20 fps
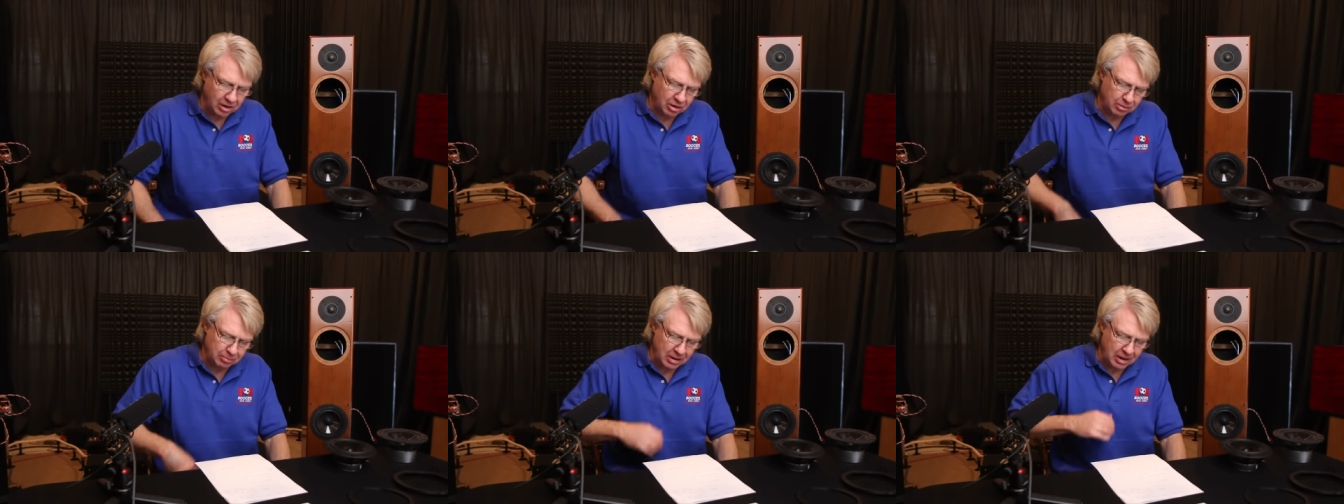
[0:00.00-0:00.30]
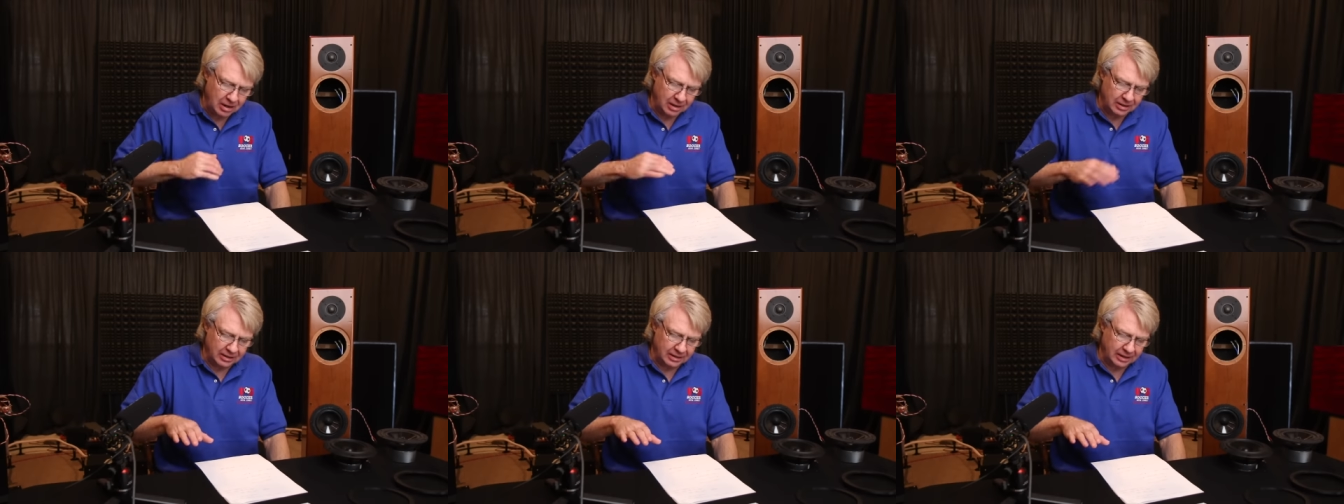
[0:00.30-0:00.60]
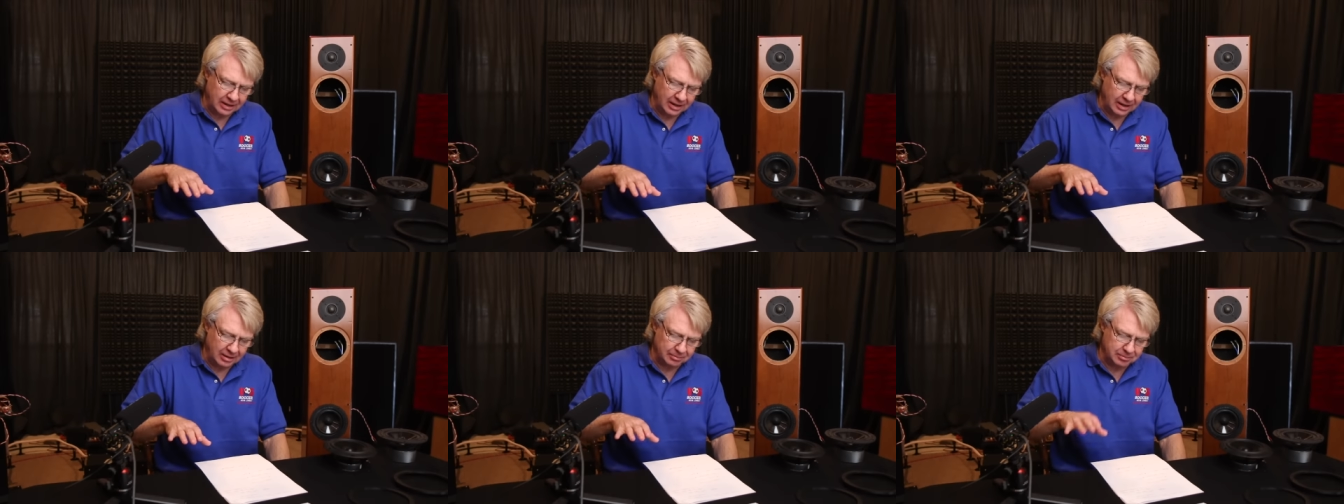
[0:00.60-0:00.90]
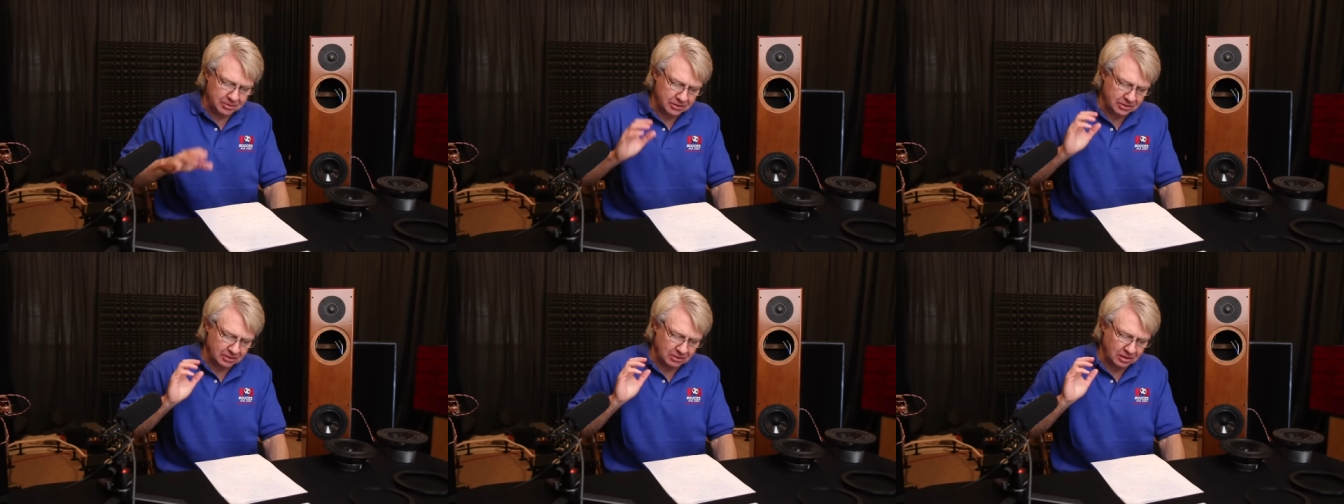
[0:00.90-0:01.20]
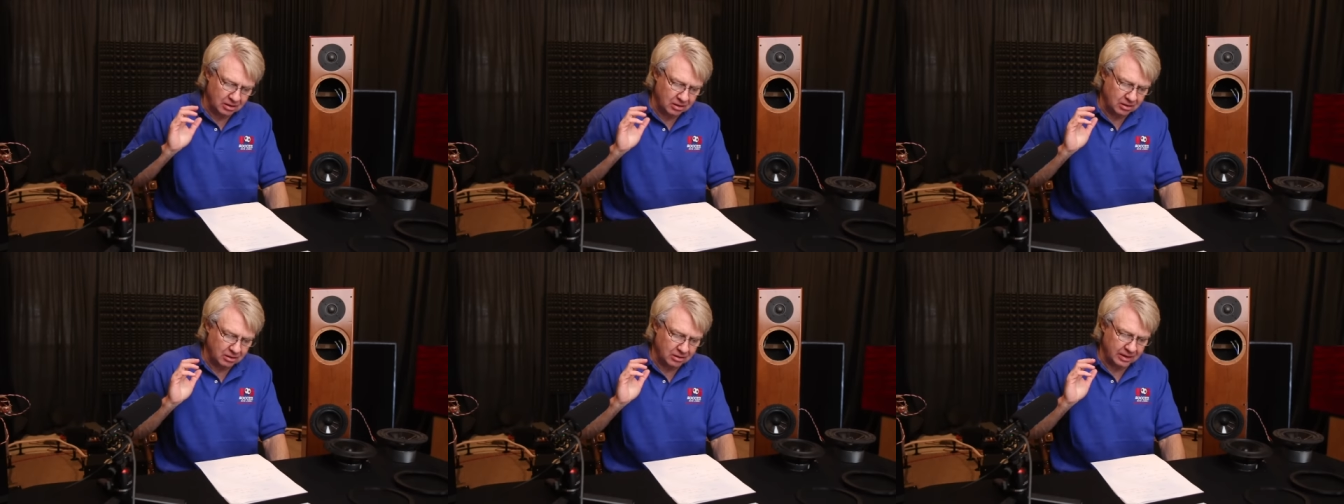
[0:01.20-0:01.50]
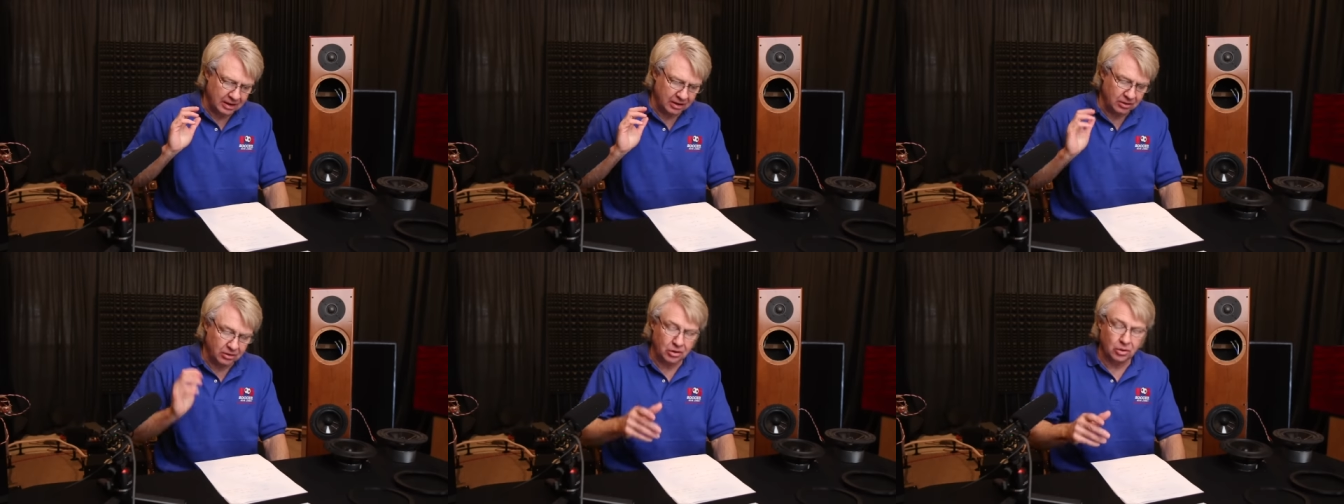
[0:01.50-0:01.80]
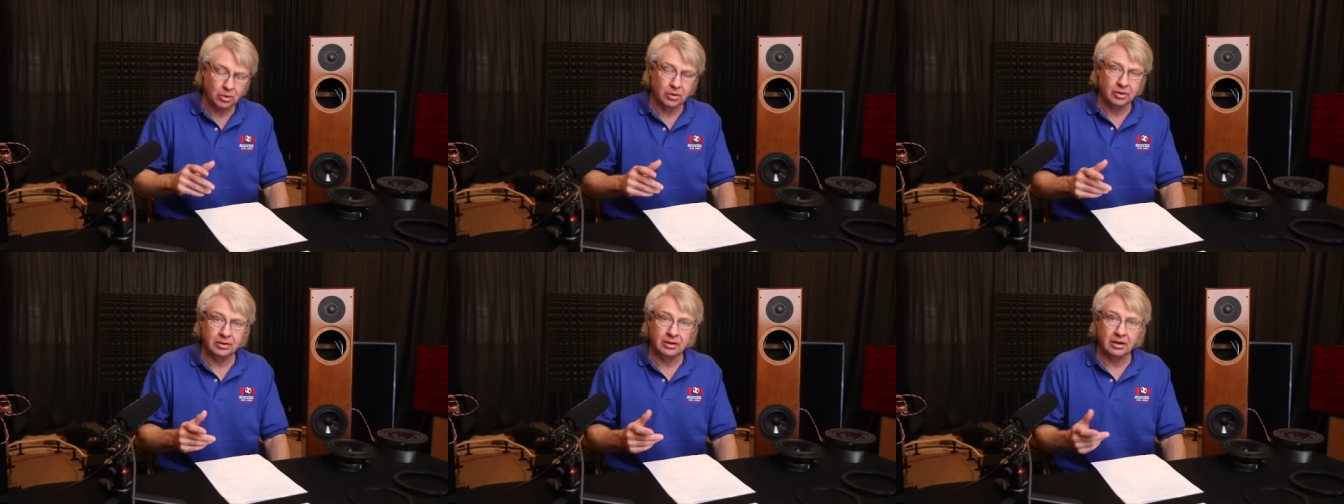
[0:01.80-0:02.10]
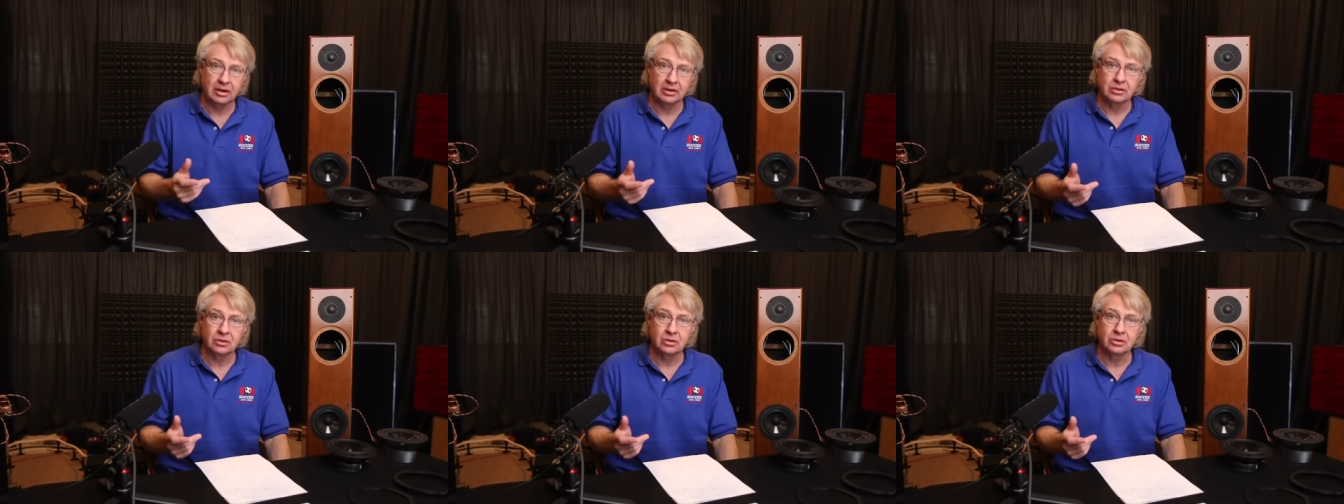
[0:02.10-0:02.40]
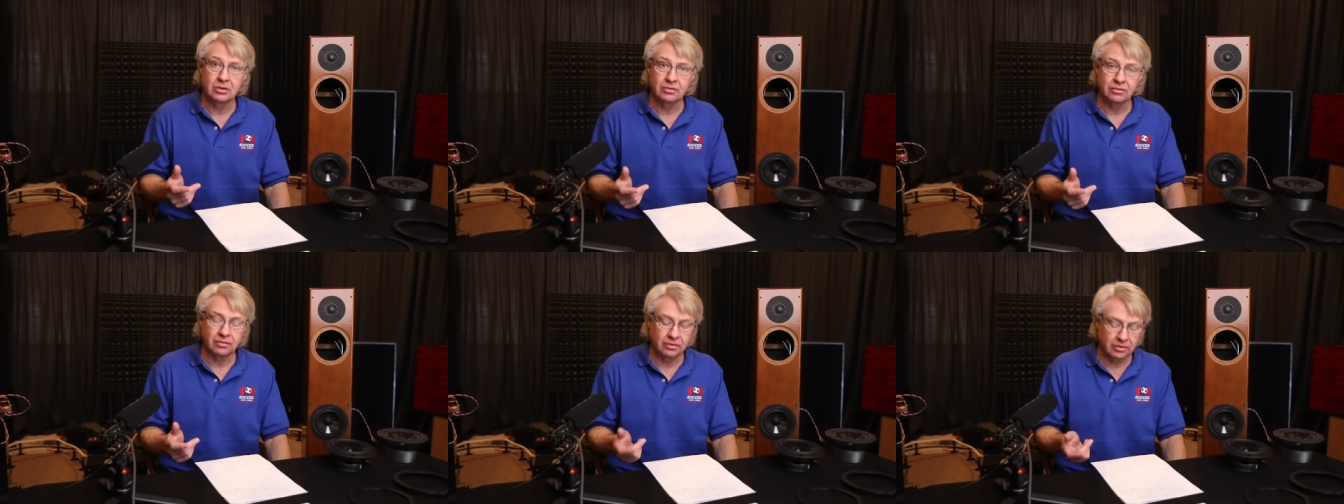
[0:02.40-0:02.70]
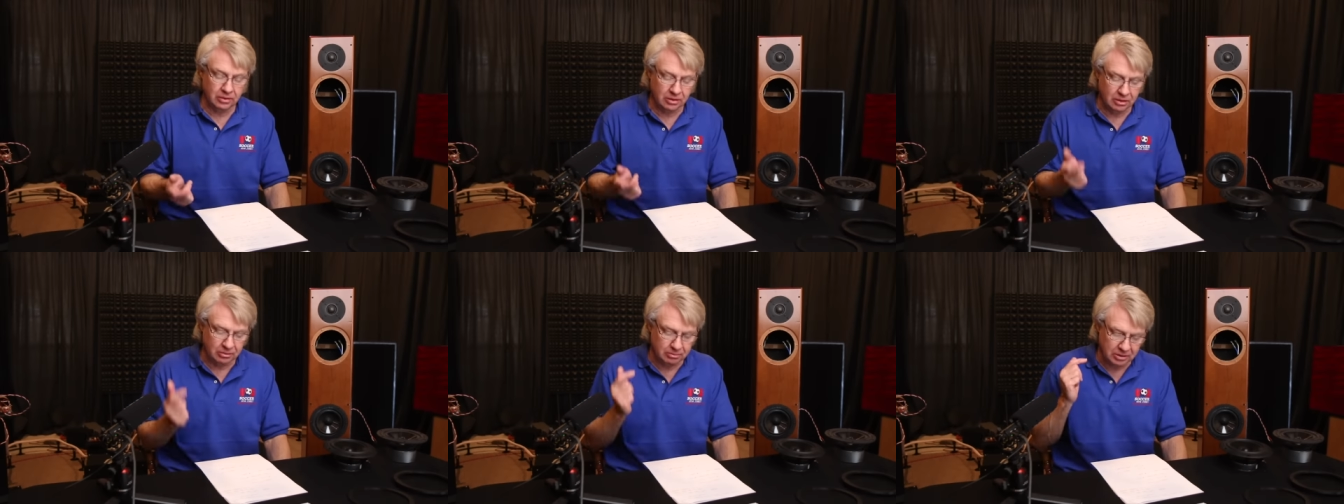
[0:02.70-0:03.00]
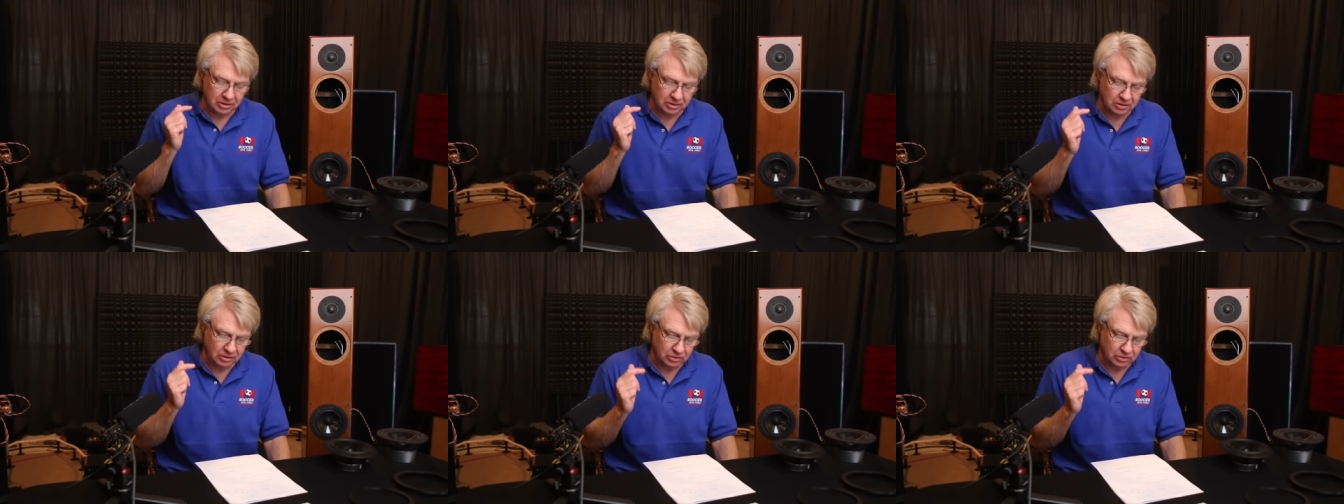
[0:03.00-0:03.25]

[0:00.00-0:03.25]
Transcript: all polycaps, all air core inductors from